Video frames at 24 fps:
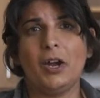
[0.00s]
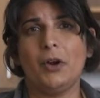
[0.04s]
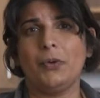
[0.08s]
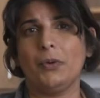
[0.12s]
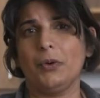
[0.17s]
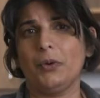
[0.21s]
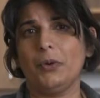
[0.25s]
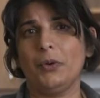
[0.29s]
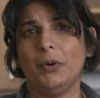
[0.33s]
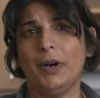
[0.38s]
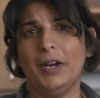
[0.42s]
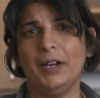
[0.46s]

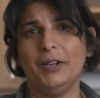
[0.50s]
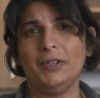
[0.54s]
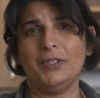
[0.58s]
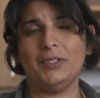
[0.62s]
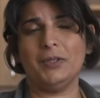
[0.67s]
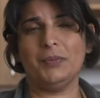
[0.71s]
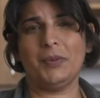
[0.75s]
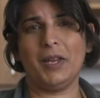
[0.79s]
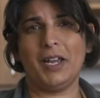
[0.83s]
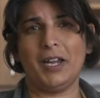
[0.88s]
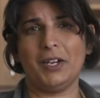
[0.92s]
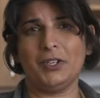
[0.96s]
requires
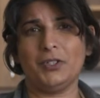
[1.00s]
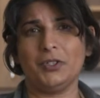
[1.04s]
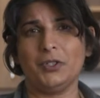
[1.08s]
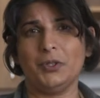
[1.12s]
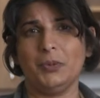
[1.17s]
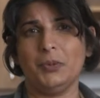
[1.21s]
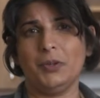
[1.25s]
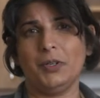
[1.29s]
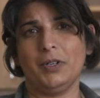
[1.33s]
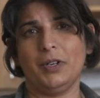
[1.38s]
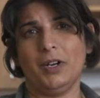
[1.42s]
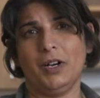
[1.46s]
some extra
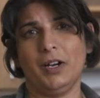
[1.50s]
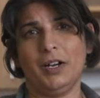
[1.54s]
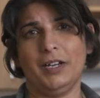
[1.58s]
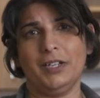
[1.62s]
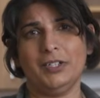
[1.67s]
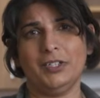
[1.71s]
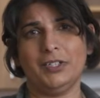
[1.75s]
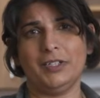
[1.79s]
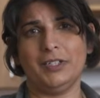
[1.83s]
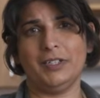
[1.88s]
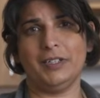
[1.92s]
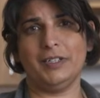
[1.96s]

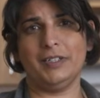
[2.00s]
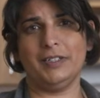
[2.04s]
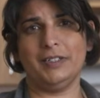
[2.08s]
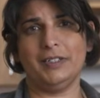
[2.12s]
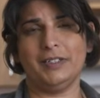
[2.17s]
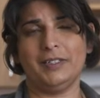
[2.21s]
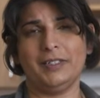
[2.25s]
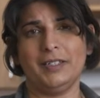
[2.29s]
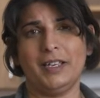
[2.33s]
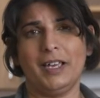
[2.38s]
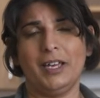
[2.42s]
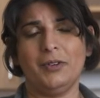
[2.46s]

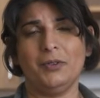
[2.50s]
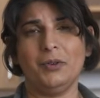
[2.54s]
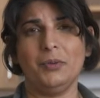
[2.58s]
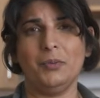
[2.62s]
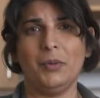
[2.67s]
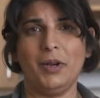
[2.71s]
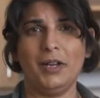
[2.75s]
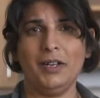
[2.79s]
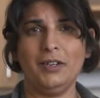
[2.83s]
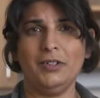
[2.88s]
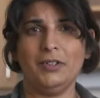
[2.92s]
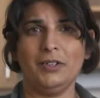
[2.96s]
precautions and
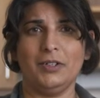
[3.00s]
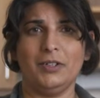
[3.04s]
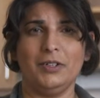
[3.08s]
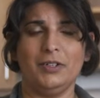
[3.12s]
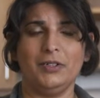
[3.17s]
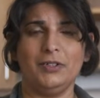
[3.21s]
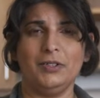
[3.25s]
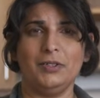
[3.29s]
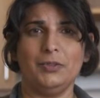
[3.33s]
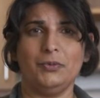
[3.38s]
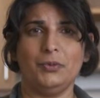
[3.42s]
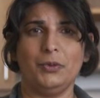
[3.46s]

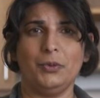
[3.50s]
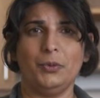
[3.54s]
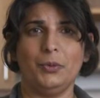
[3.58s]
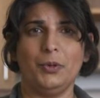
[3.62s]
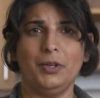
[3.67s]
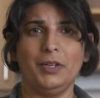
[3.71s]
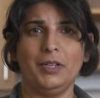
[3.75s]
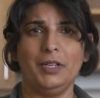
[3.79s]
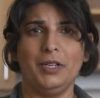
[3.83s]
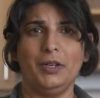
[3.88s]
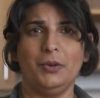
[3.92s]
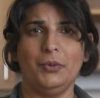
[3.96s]
reminders for
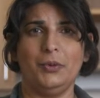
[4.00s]
working